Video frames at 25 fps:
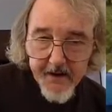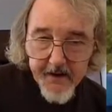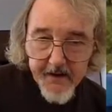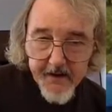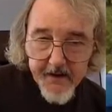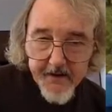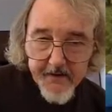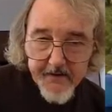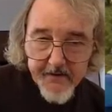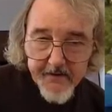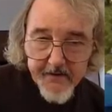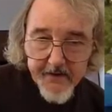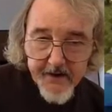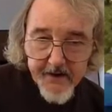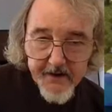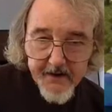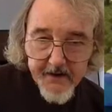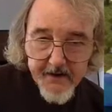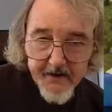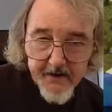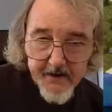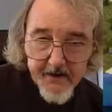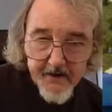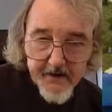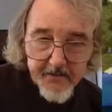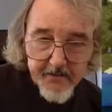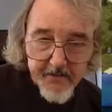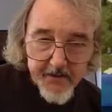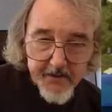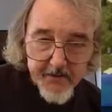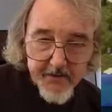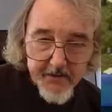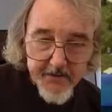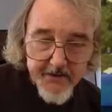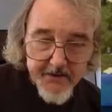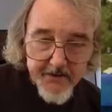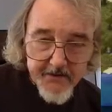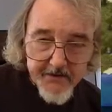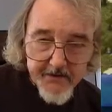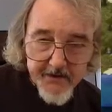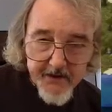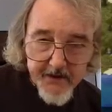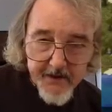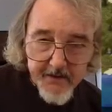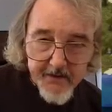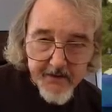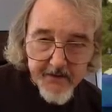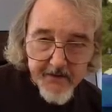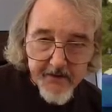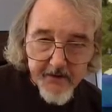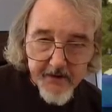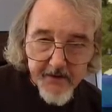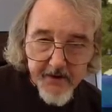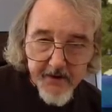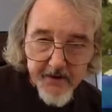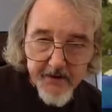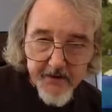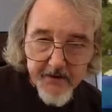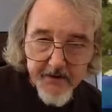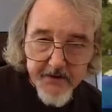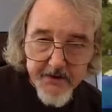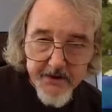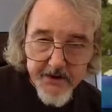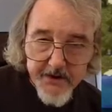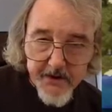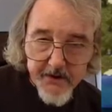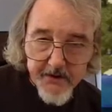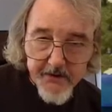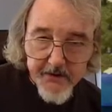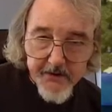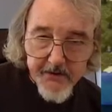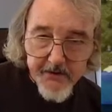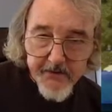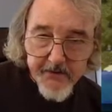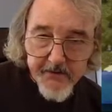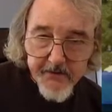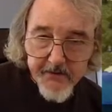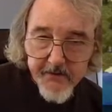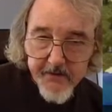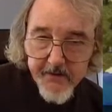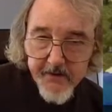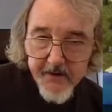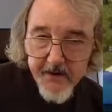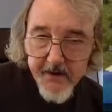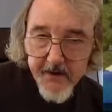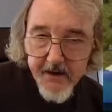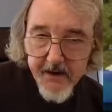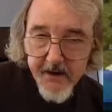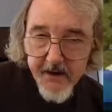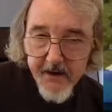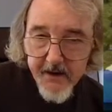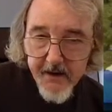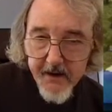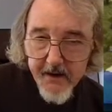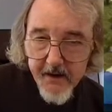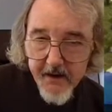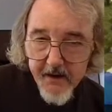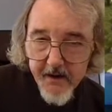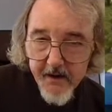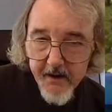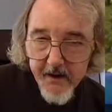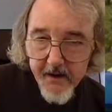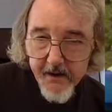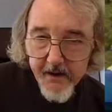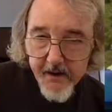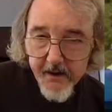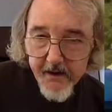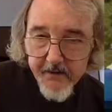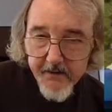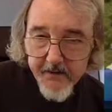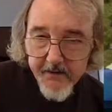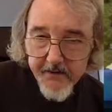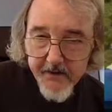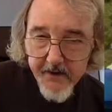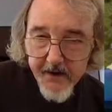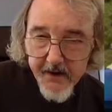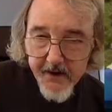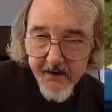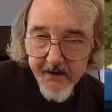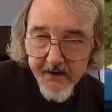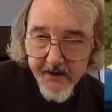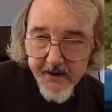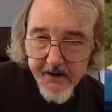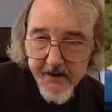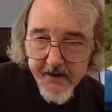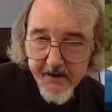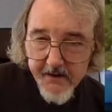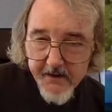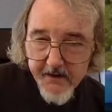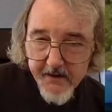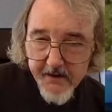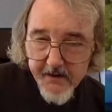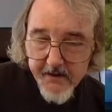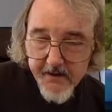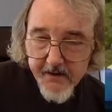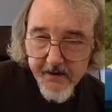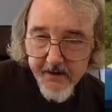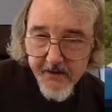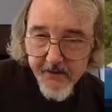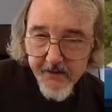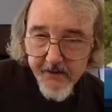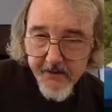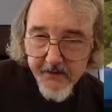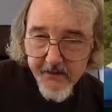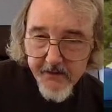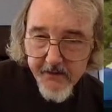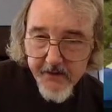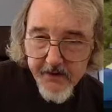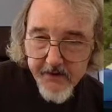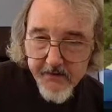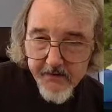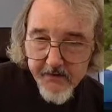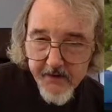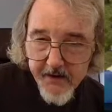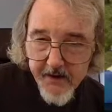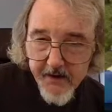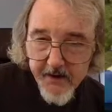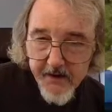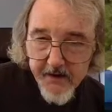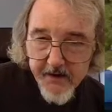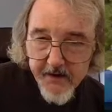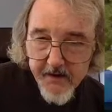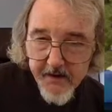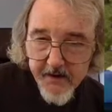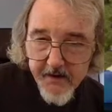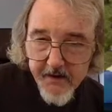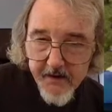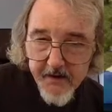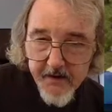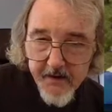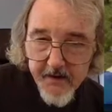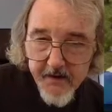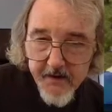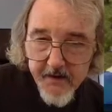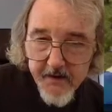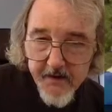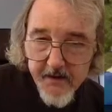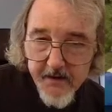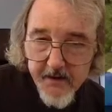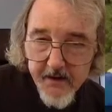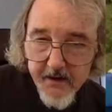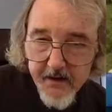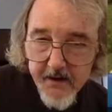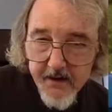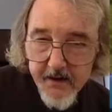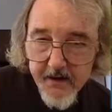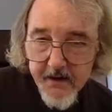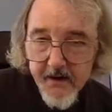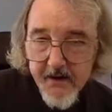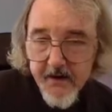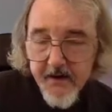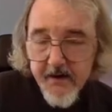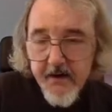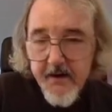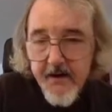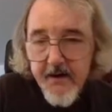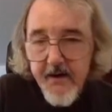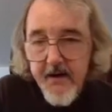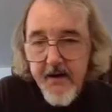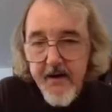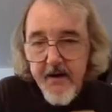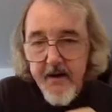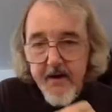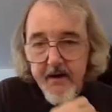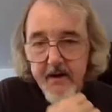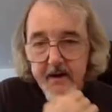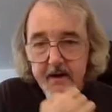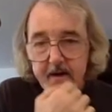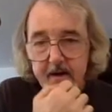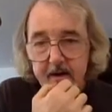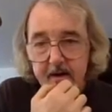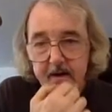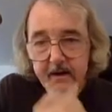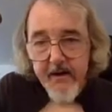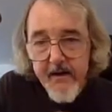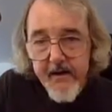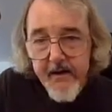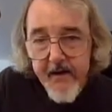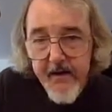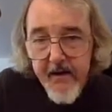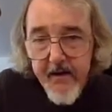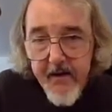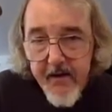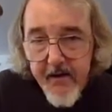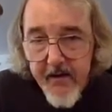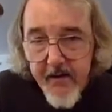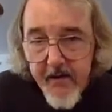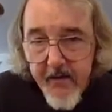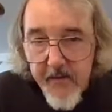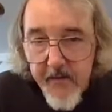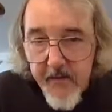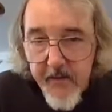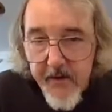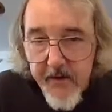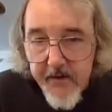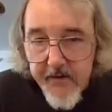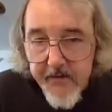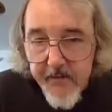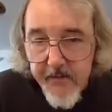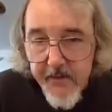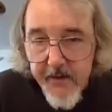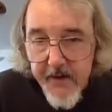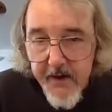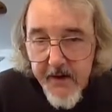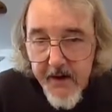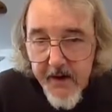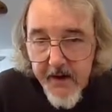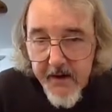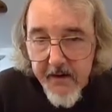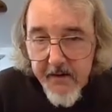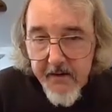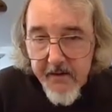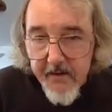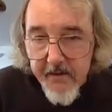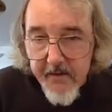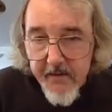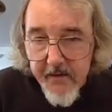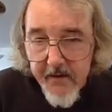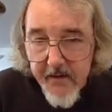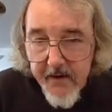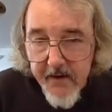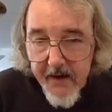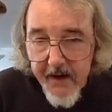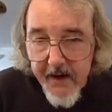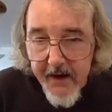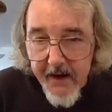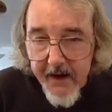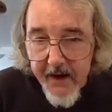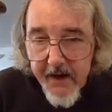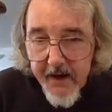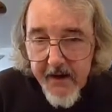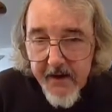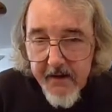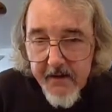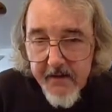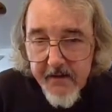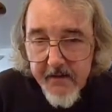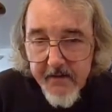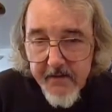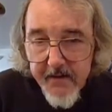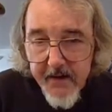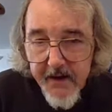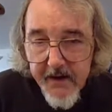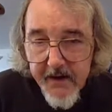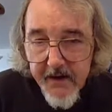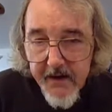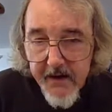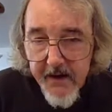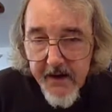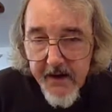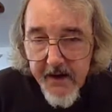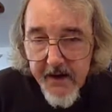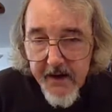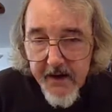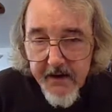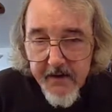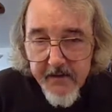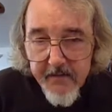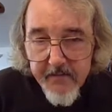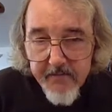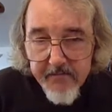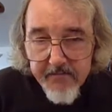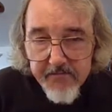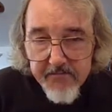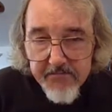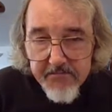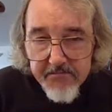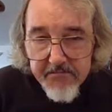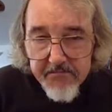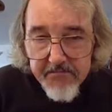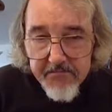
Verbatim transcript: Okay, inside here it looks pretty much the same as our other shelters. Uh, there's an iron ingot here. I think I'll retrieve that. Okay. Uh, what else have we got? An egg, dandelion,